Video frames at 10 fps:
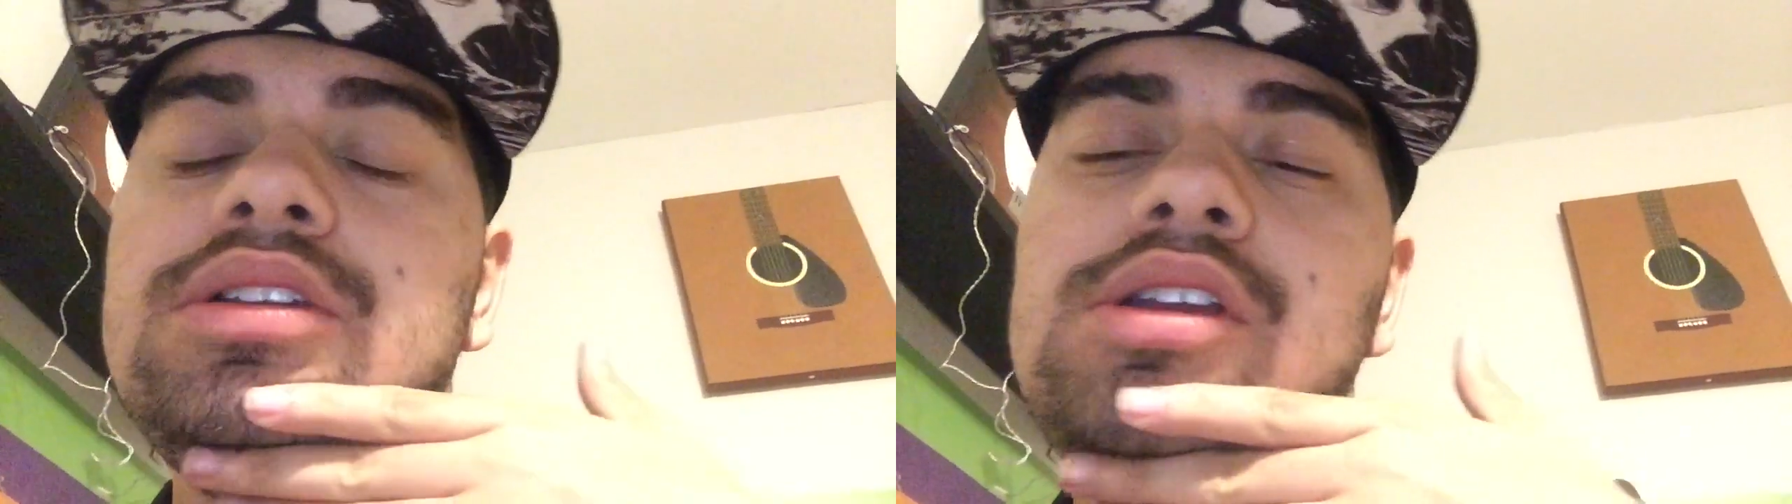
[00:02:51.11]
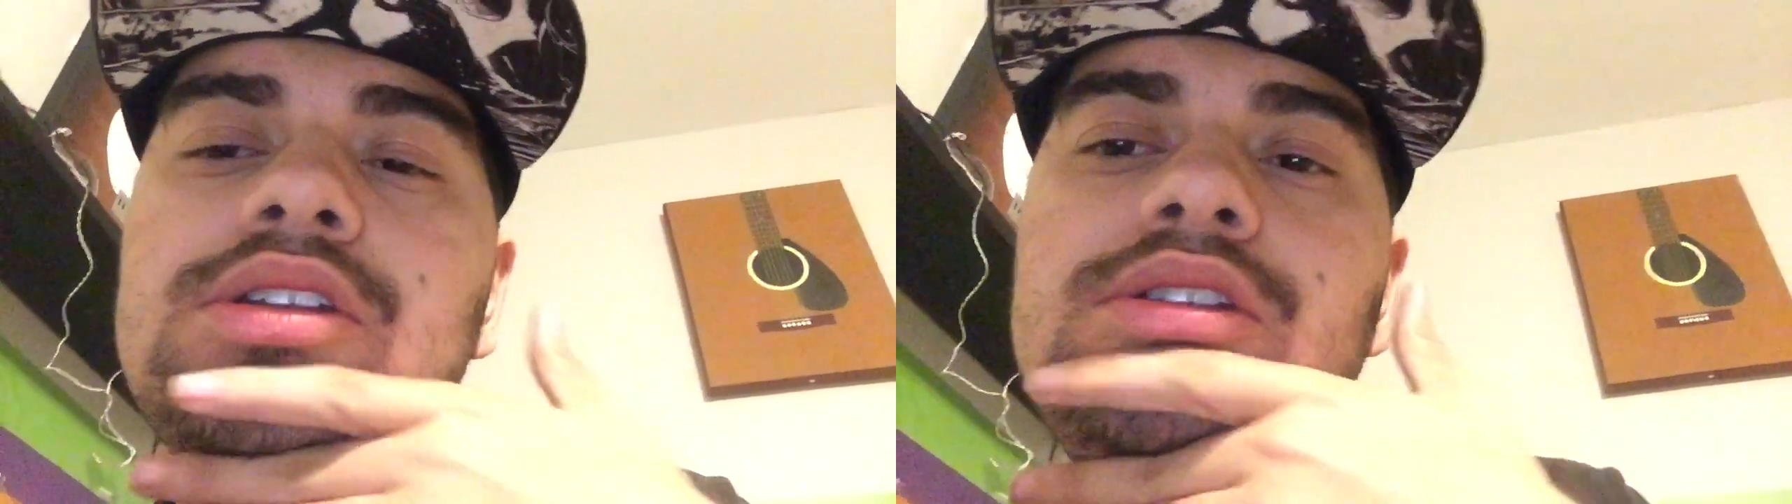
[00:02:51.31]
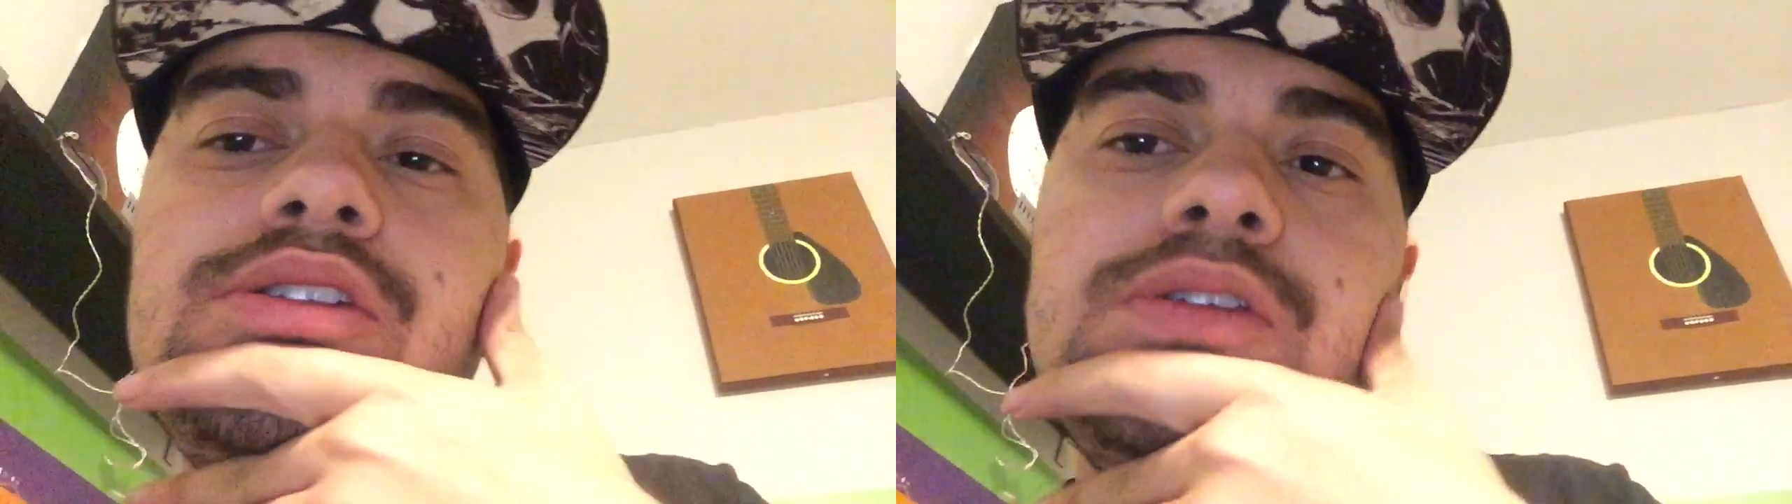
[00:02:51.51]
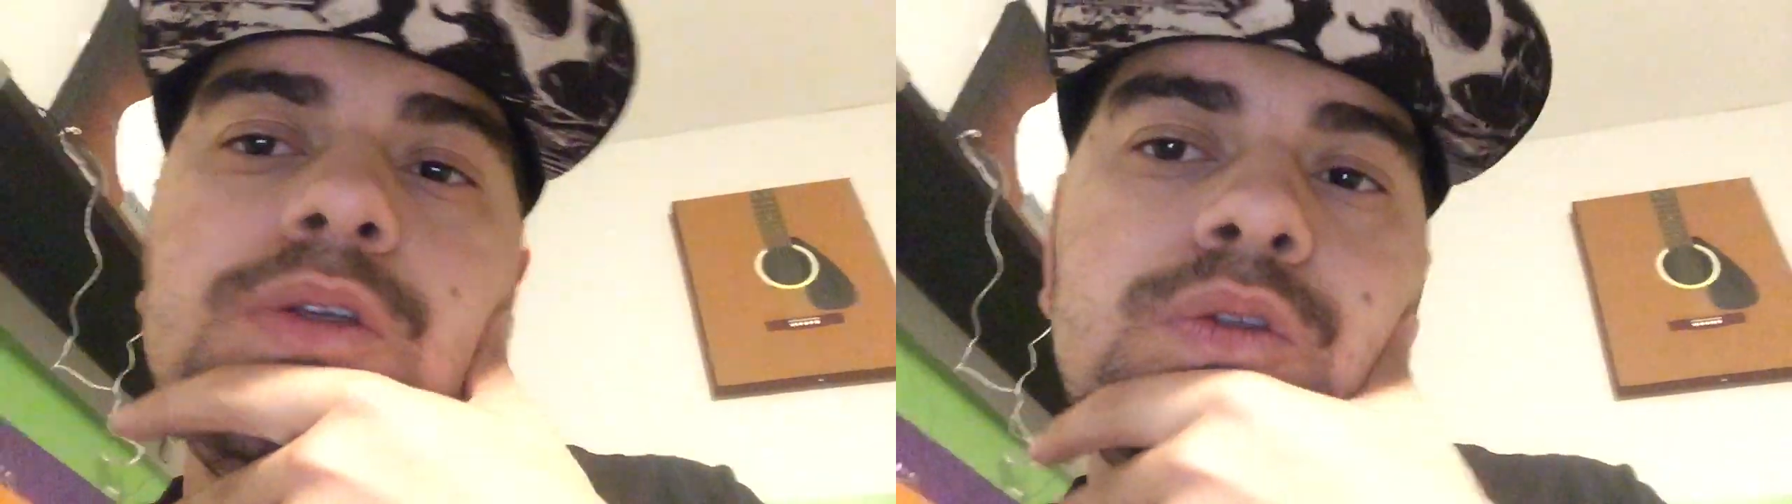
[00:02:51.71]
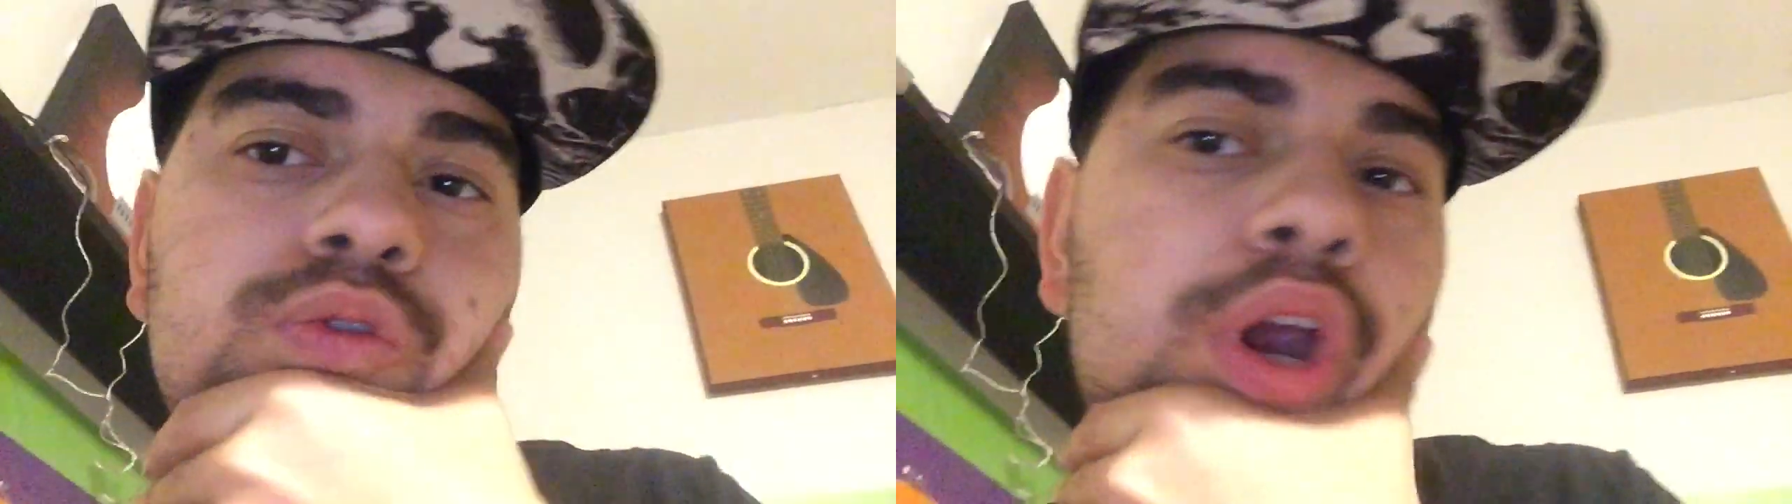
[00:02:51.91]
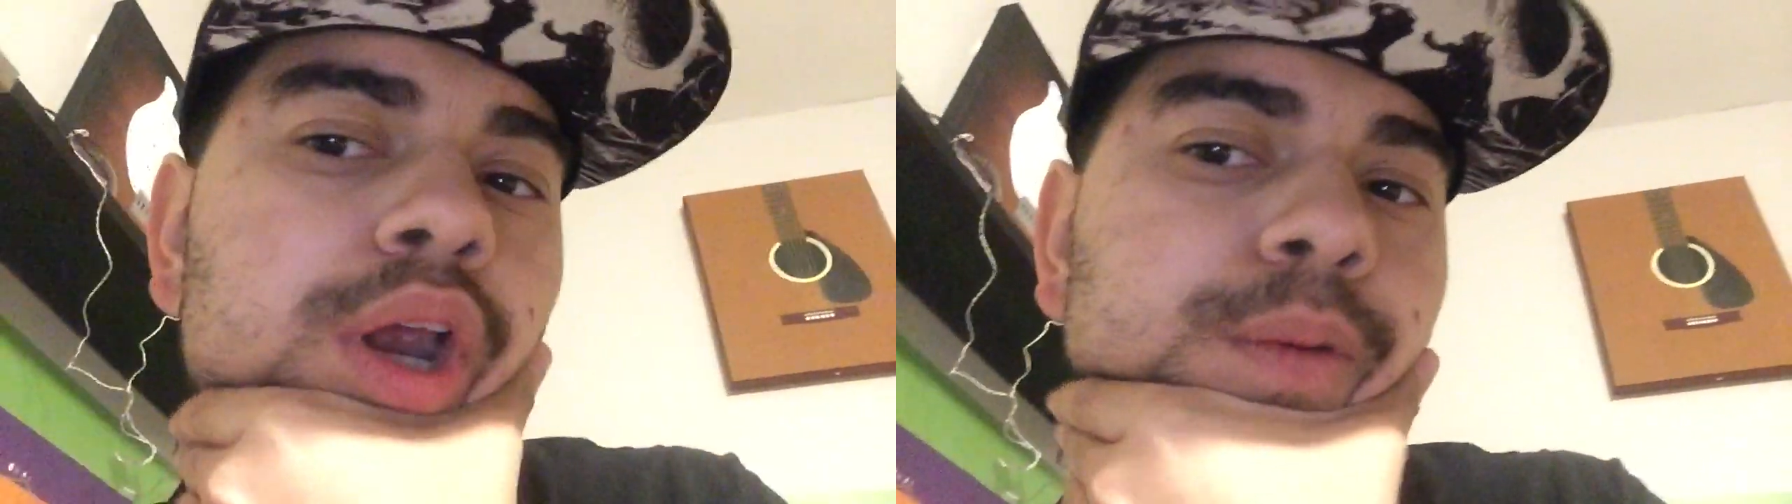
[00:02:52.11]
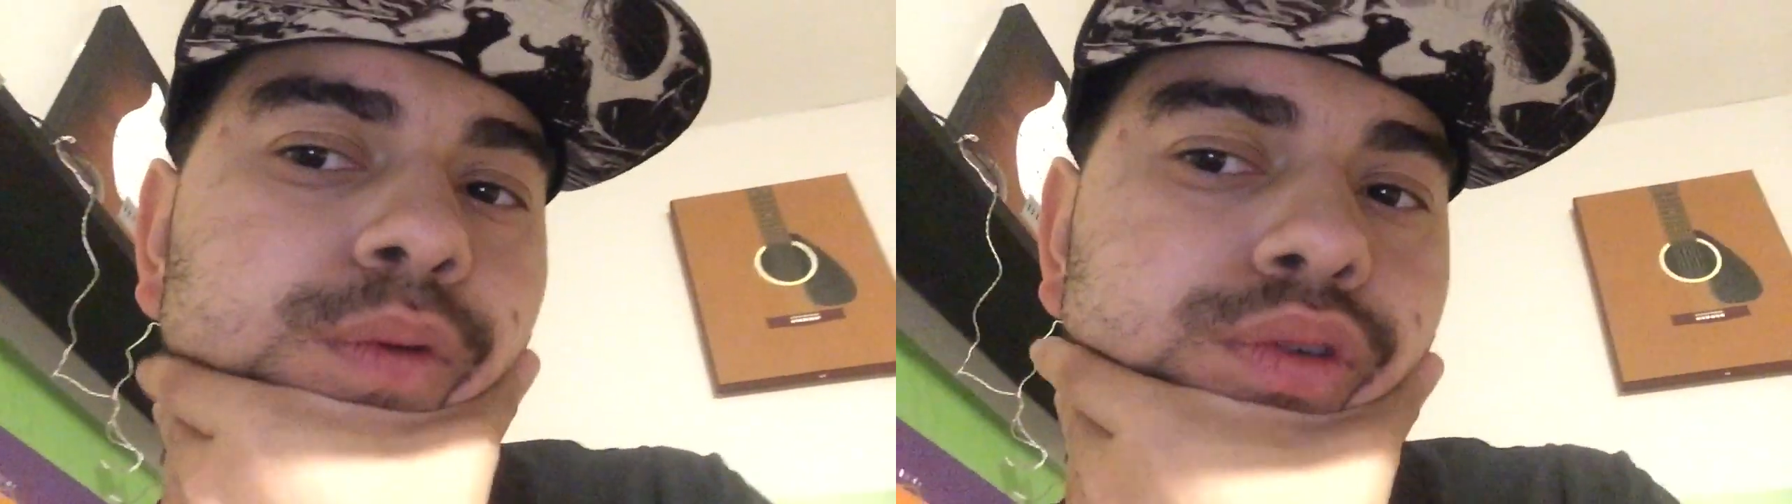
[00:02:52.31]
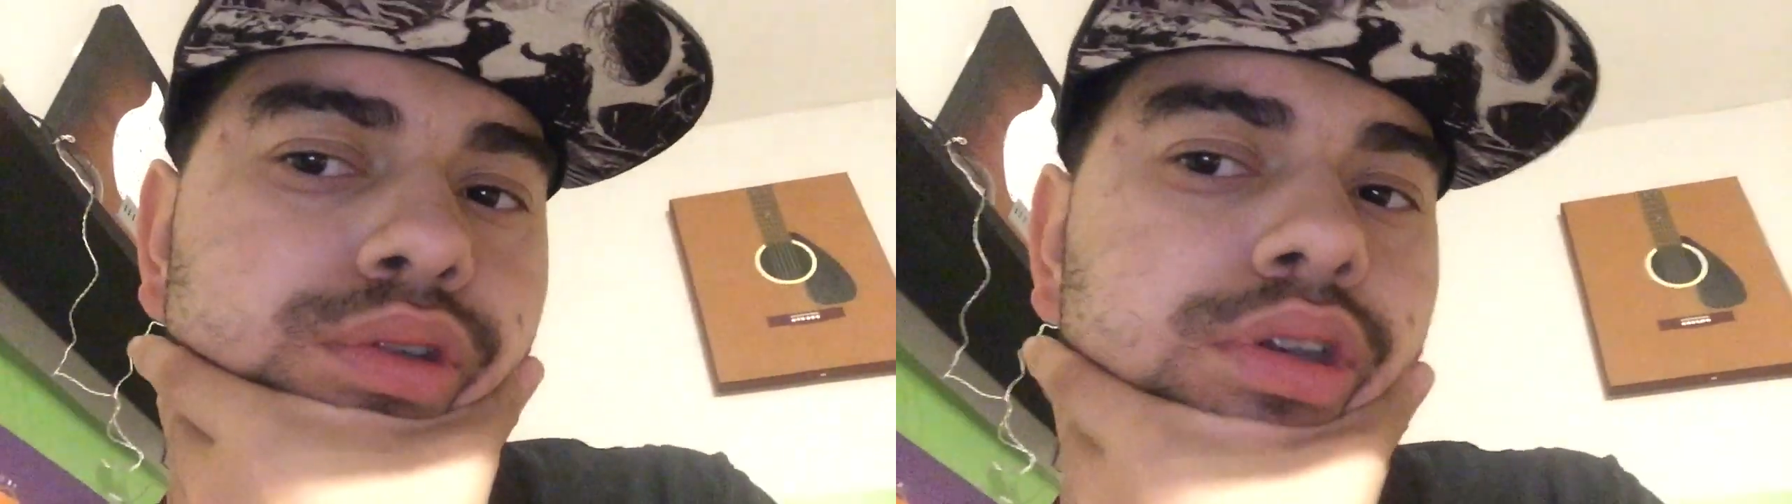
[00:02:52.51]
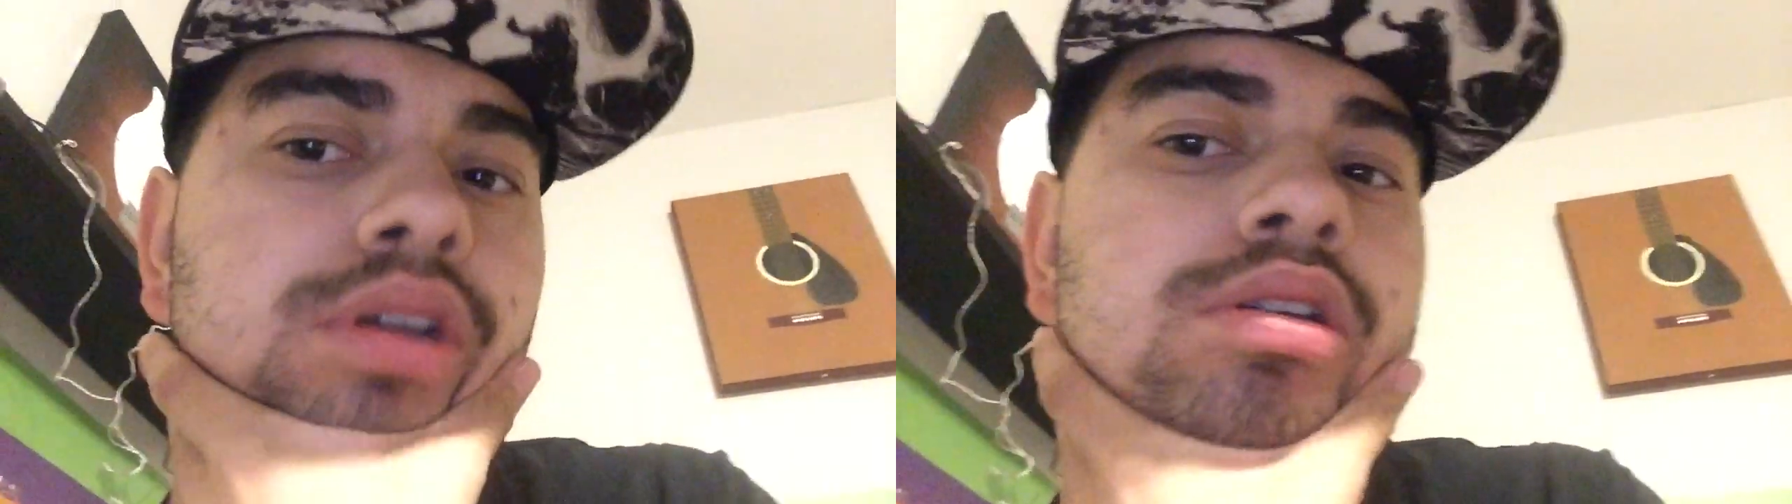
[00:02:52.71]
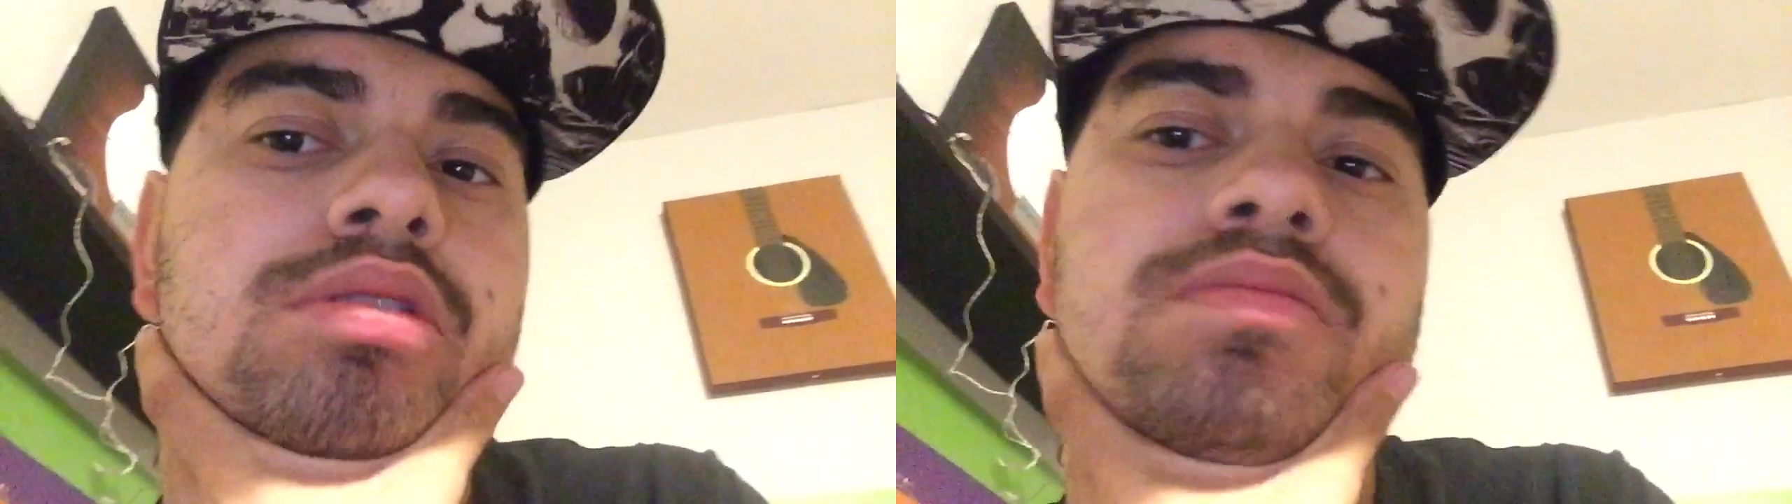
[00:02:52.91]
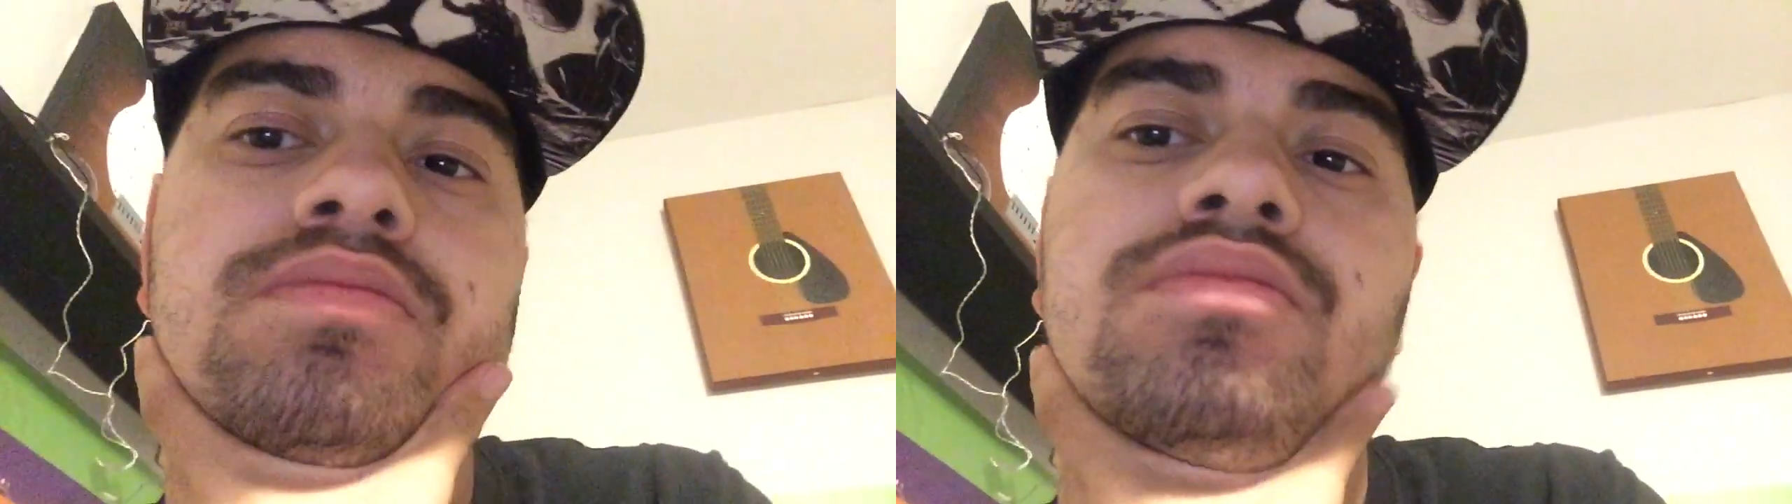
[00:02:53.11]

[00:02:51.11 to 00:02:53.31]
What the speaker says: The subscribers are good,